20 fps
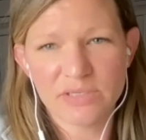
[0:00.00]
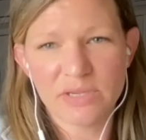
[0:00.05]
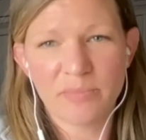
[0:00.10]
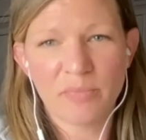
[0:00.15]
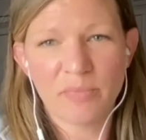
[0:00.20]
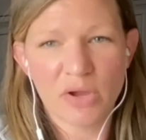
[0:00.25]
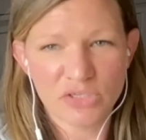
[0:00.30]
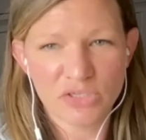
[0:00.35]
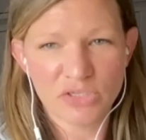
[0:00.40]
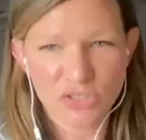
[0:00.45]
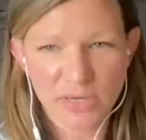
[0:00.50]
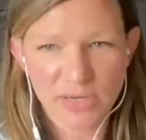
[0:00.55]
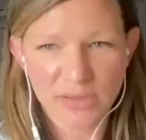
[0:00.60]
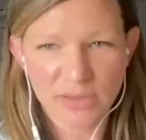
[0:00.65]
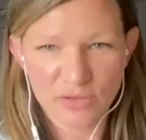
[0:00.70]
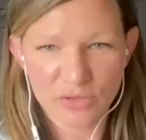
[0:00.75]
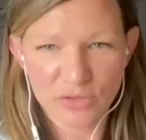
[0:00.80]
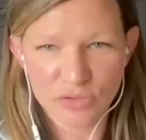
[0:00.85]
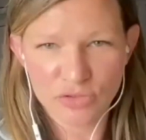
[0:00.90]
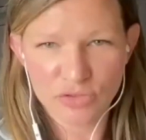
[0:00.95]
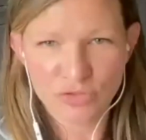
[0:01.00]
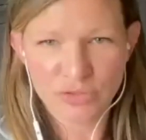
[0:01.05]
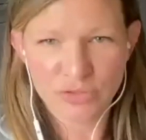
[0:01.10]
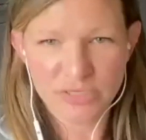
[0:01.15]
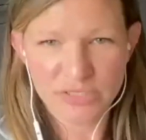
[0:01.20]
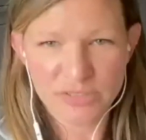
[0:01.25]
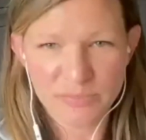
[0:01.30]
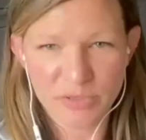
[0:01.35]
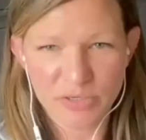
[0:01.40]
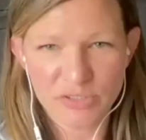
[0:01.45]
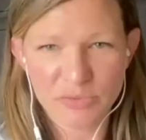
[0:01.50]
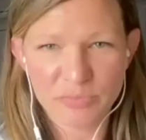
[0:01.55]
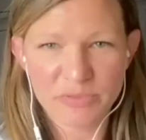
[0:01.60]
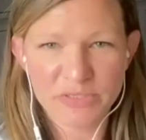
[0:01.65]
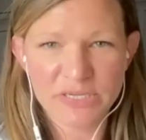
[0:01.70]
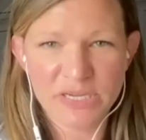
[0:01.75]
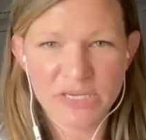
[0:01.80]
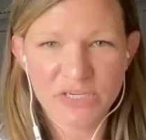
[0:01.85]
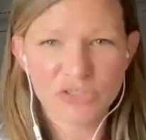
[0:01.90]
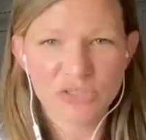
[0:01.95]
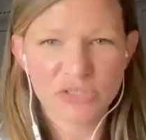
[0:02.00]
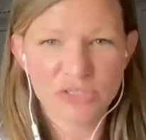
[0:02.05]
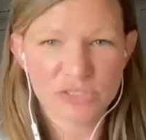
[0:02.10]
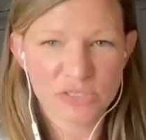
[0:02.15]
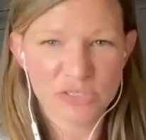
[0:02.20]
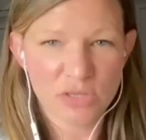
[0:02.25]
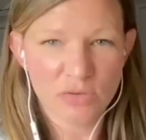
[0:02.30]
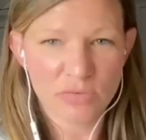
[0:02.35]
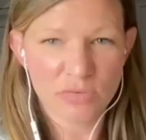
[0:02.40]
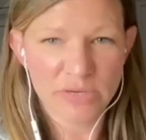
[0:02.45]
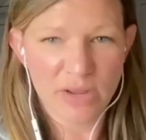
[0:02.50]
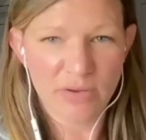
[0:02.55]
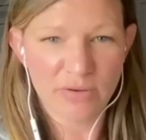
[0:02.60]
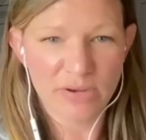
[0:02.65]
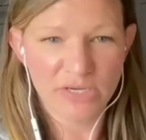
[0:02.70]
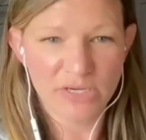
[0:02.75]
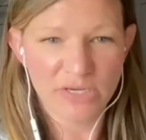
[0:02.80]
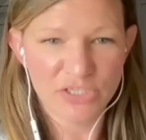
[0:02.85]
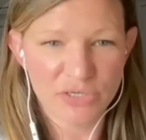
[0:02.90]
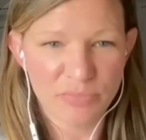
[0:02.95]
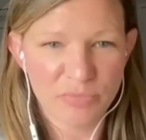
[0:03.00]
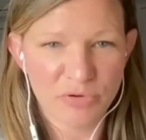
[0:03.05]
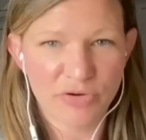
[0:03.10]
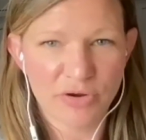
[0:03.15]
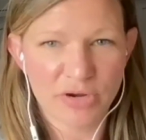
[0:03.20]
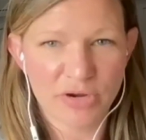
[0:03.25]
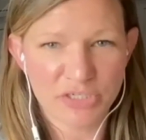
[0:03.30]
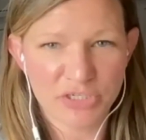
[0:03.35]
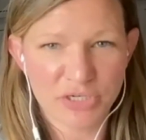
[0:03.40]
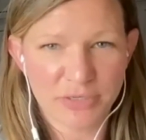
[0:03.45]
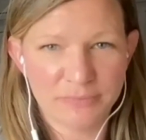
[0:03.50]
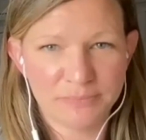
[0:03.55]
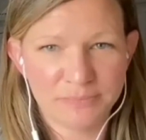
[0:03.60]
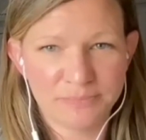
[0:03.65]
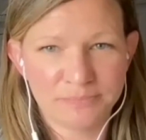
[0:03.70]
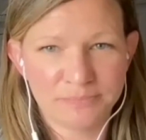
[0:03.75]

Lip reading: and modulating the neurotransmitters potentially slow down HD progression?